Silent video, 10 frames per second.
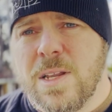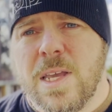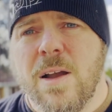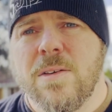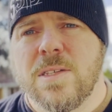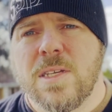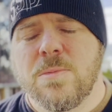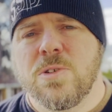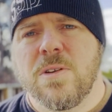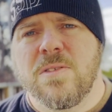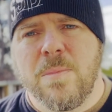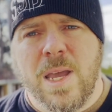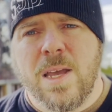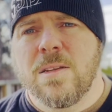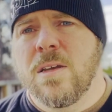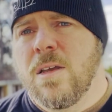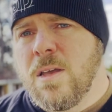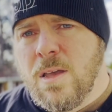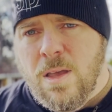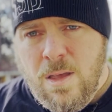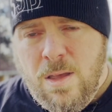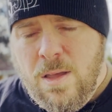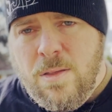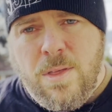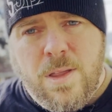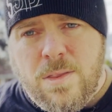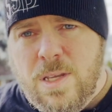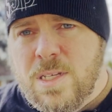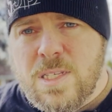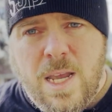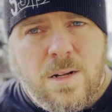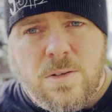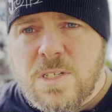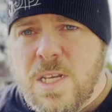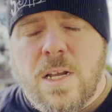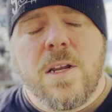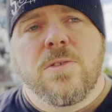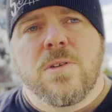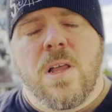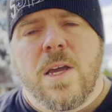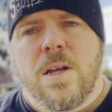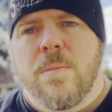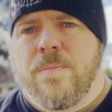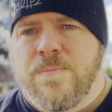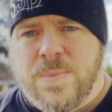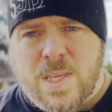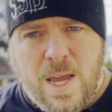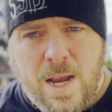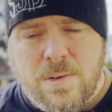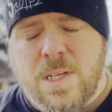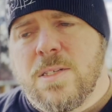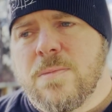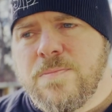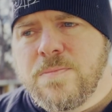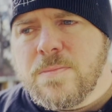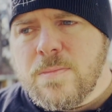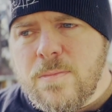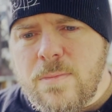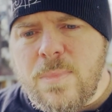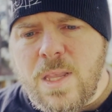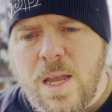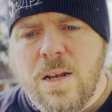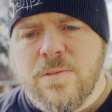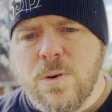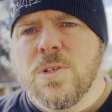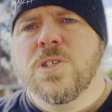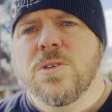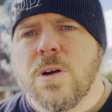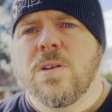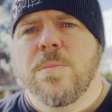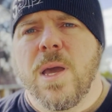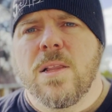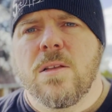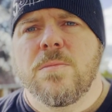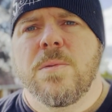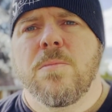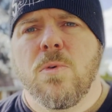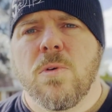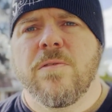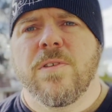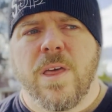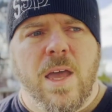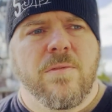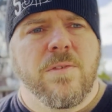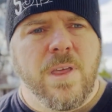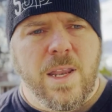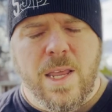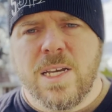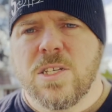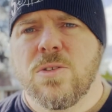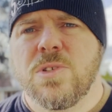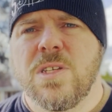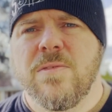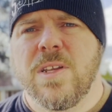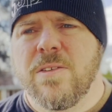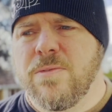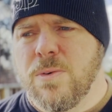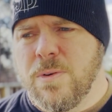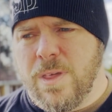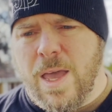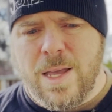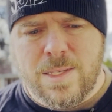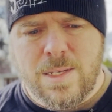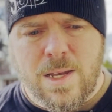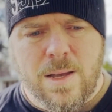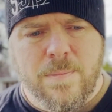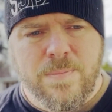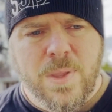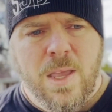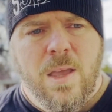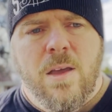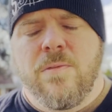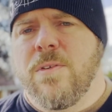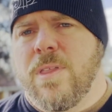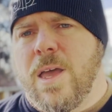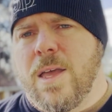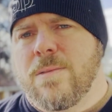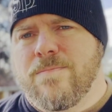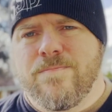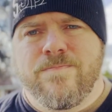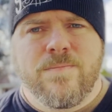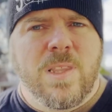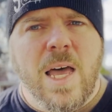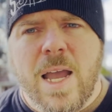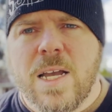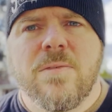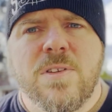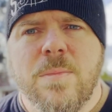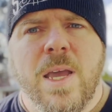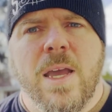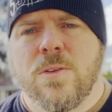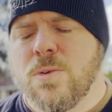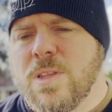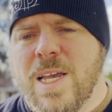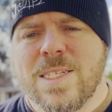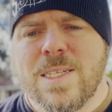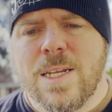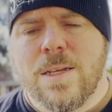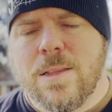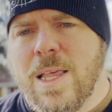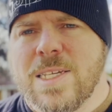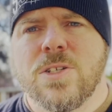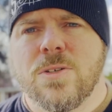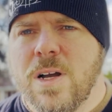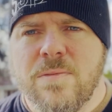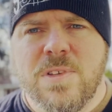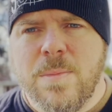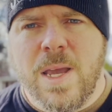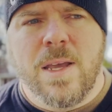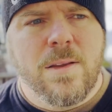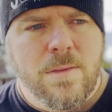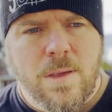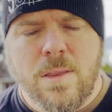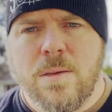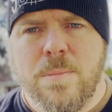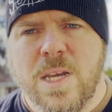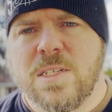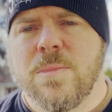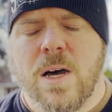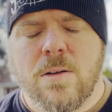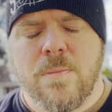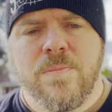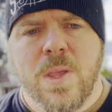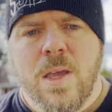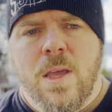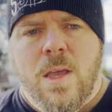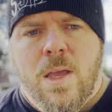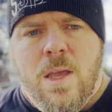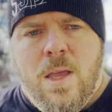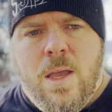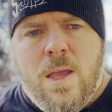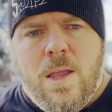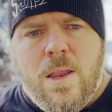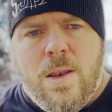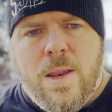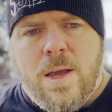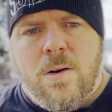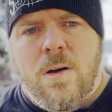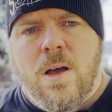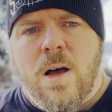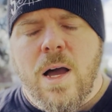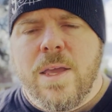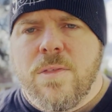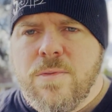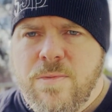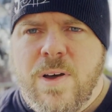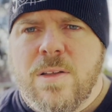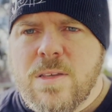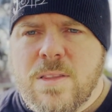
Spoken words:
carry the same sort of demand that the standard Z900 lineup carries. And of course you're going to pay a little bit more for that exclusivity, for that lack of demand, or lesser of demand than the base model. Now, I felt